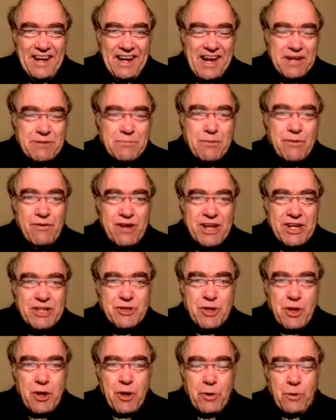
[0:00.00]
Let me
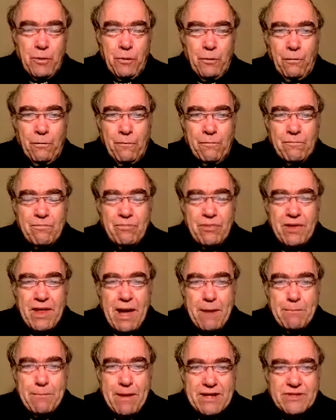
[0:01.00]
read to you
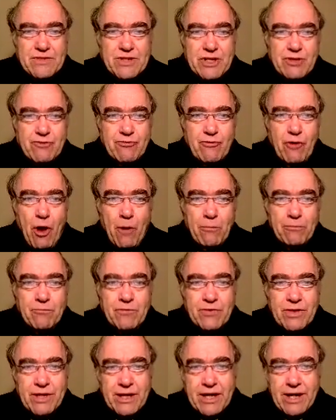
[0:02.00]
a passage
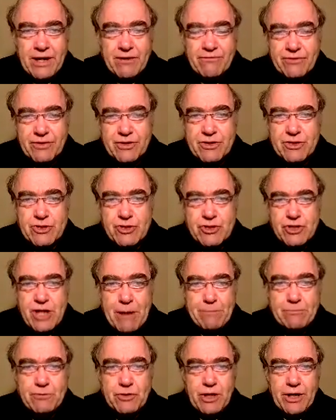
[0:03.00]
from the first
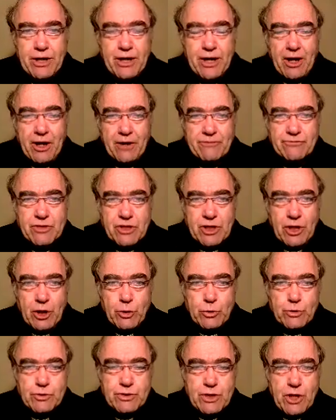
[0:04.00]
chapter of
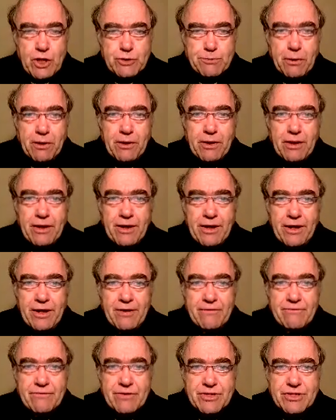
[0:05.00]
St. Luke's Gospel,
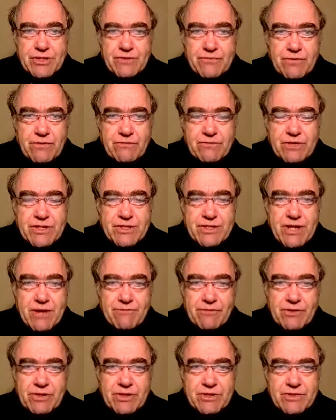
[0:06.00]
verses
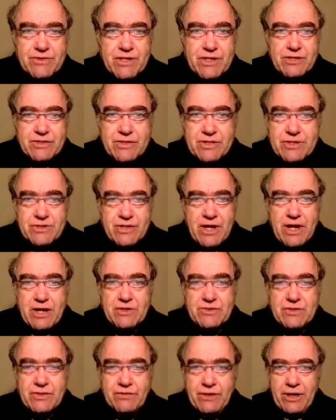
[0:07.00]
57 to
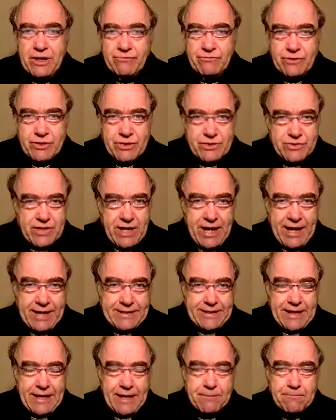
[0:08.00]
66, and then verse
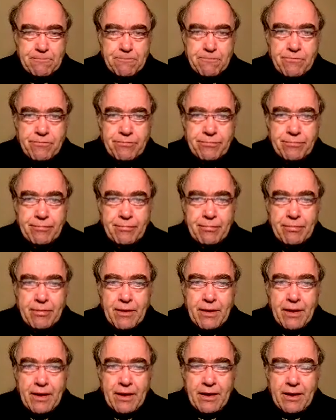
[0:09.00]
80.
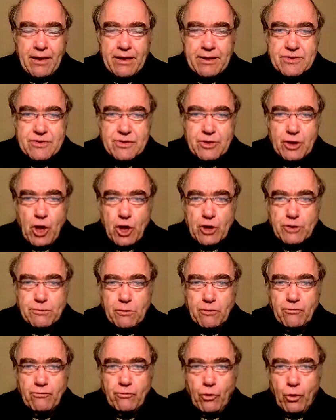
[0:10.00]
It's the
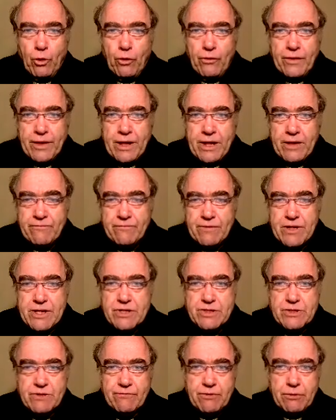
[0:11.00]
Gospel for the
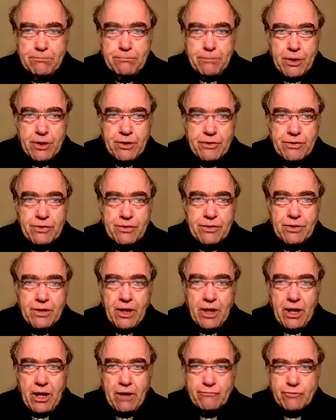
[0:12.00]
feast of the birth
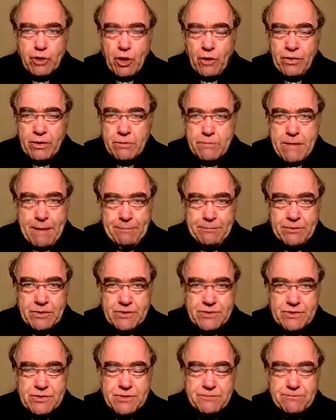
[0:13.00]
of John the
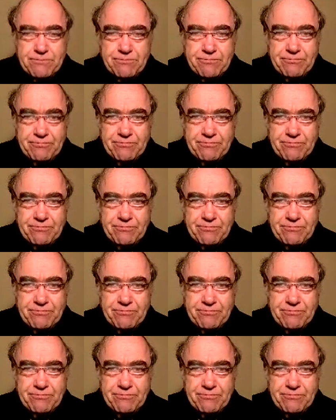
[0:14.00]
Baptist.